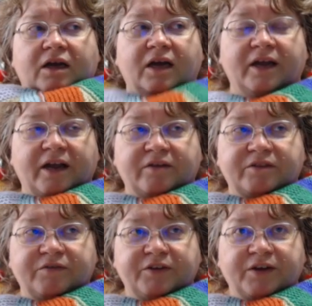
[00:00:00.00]
have
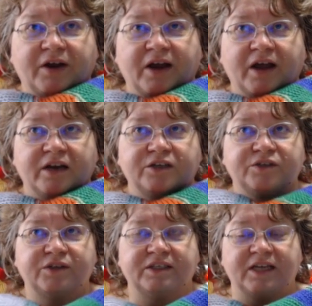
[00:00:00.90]
to figure out how to do
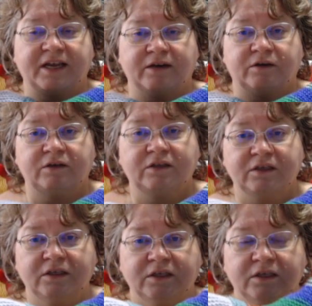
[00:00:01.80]
the tail,
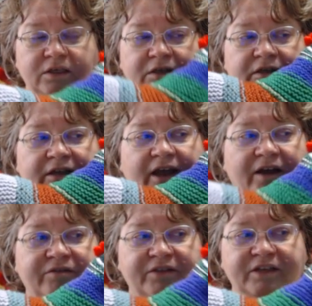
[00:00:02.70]

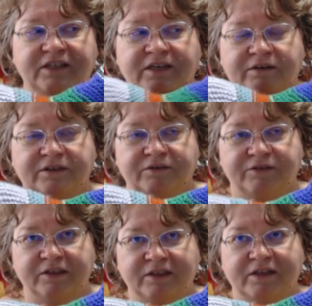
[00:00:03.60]
half of the tail
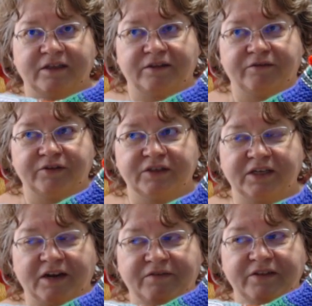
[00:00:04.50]
differently than the first
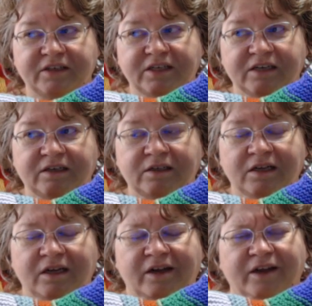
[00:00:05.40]
half of the tail.
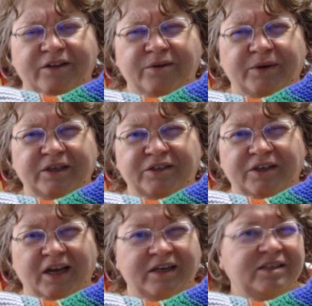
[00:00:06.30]
Otherwise, you're
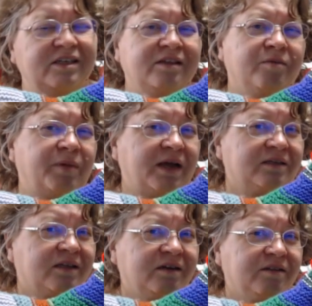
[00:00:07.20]
kind of seeing the back
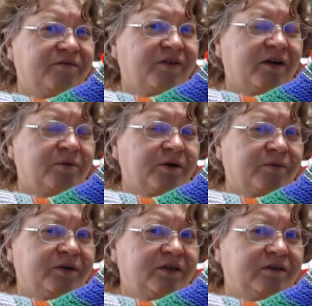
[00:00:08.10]
side of the fabric
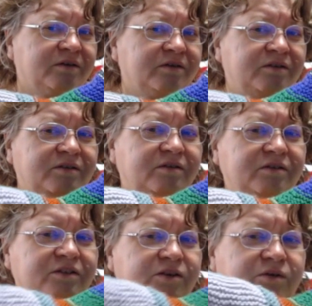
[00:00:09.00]
when you
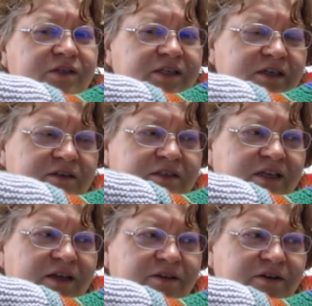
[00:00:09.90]
sew the tail
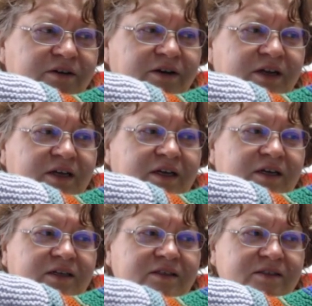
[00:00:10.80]
together.
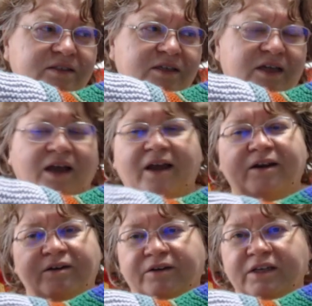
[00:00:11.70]
And I
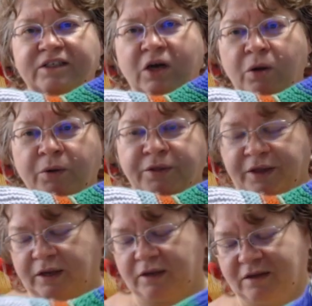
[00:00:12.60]
don't know. It's a whole thing.